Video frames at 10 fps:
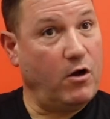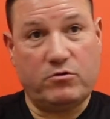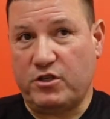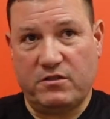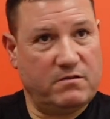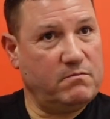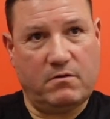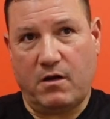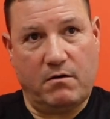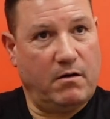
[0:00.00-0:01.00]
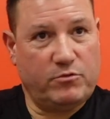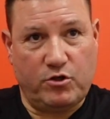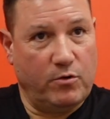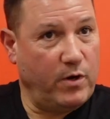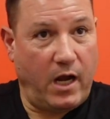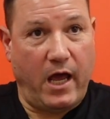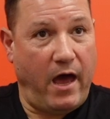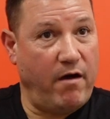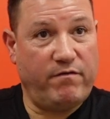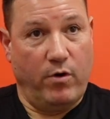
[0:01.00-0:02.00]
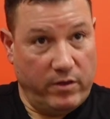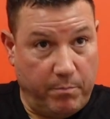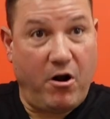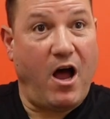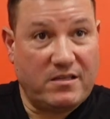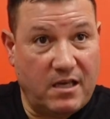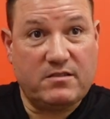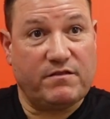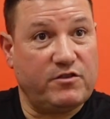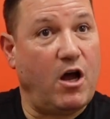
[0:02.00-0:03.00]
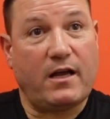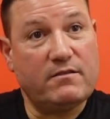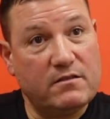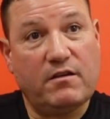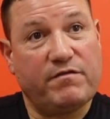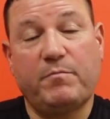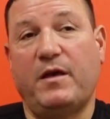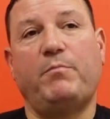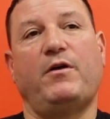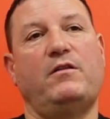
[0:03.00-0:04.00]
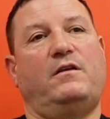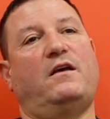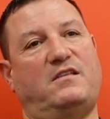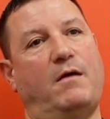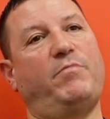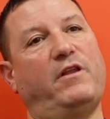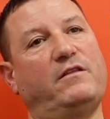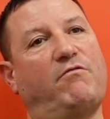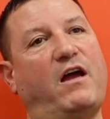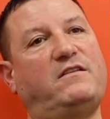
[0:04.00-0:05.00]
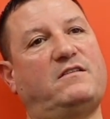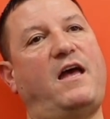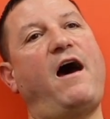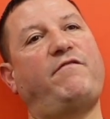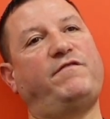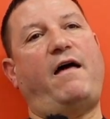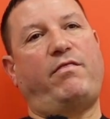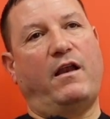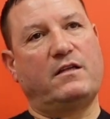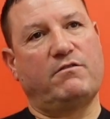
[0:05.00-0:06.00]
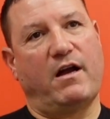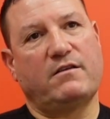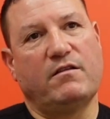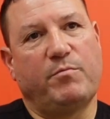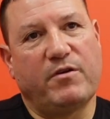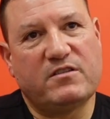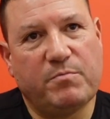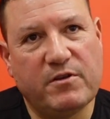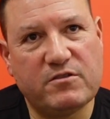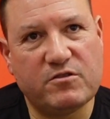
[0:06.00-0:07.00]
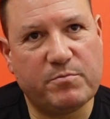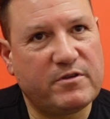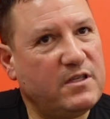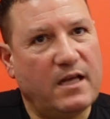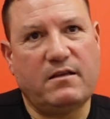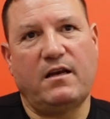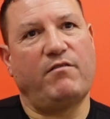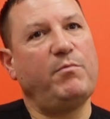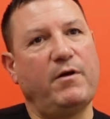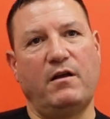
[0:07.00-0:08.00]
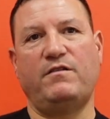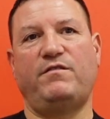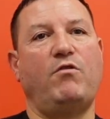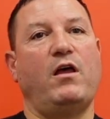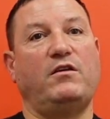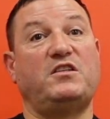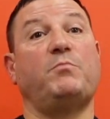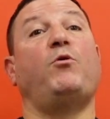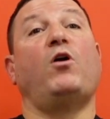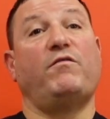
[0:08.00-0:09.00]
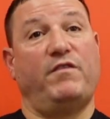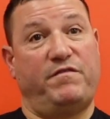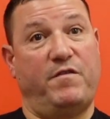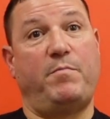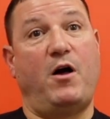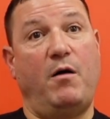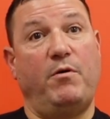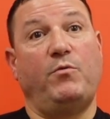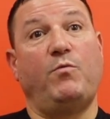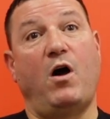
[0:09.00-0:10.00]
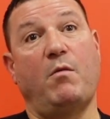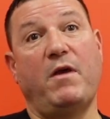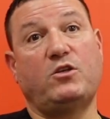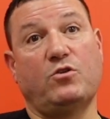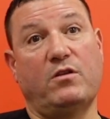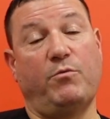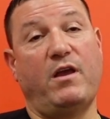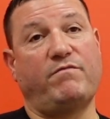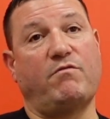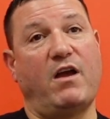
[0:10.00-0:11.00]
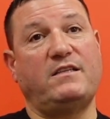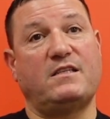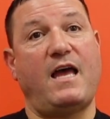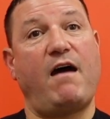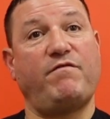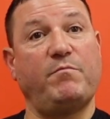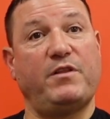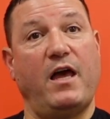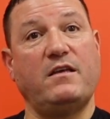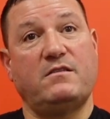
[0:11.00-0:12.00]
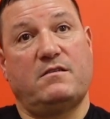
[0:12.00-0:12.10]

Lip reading: coaches. We're in the process of talking to different people and assembling the right staff. Athletic director, the principal, superintendent, everybody's really supportive of football, but we want to make sure that we have the right staff in place